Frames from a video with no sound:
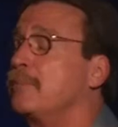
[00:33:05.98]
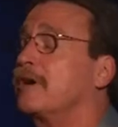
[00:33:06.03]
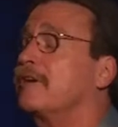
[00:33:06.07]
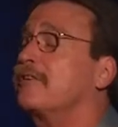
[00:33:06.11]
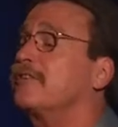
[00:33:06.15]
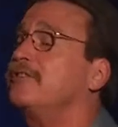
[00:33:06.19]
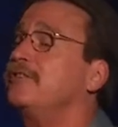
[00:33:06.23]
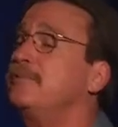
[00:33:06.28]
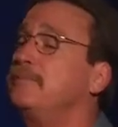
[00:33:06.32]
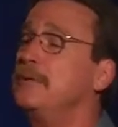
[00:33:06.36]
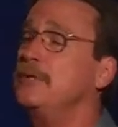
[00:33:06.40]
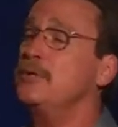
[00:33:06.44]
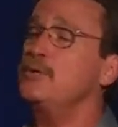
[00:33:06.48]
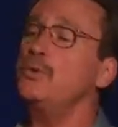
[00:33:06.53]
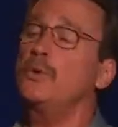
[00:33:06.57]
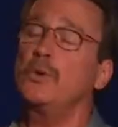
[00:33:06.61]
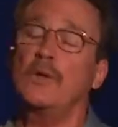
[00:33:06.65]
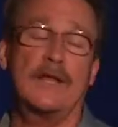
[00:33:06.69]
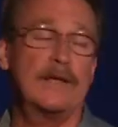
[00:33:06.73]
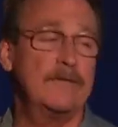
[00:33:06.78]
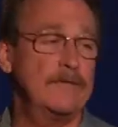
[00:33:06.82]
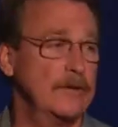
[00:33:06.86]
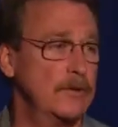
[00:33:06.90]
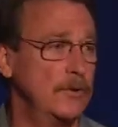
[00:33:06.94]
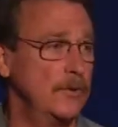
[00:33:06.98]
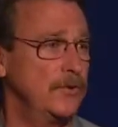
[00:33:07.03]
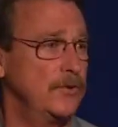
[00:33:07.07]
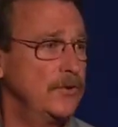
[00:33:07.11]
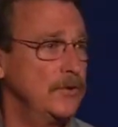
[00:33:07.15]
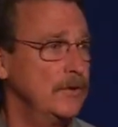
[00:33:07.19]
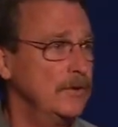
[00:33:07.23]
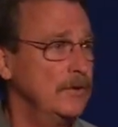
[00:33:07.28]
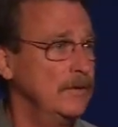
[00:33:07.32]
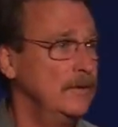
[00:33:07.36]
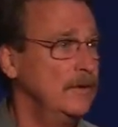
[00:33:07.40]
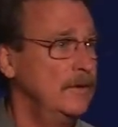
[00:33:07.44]
our spiritual
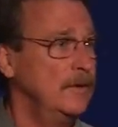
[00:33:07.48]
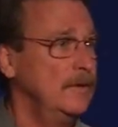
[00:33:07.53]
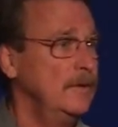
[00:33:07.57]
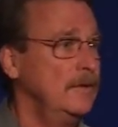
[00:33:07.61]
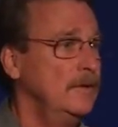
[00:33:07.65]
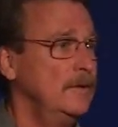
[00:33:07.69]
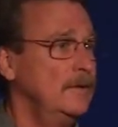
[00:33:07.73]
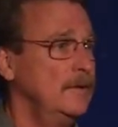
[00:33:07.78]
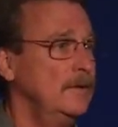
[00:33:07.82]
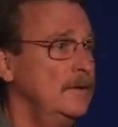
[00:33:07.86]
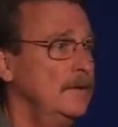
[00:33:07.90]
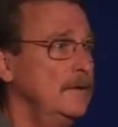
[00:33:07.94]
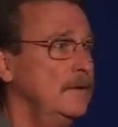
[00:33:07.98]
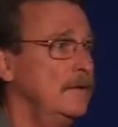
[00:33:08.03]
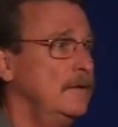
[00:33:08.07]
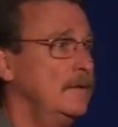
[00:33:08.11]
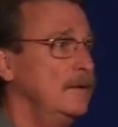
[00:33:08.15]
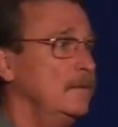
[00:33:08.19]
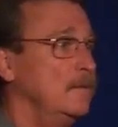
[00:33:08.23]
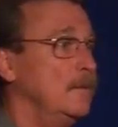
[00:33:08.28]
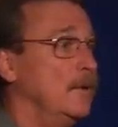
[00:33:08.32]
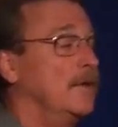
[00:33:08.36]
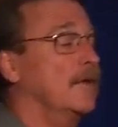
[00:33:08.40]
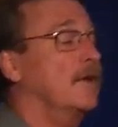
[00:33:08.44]
evolution. Where the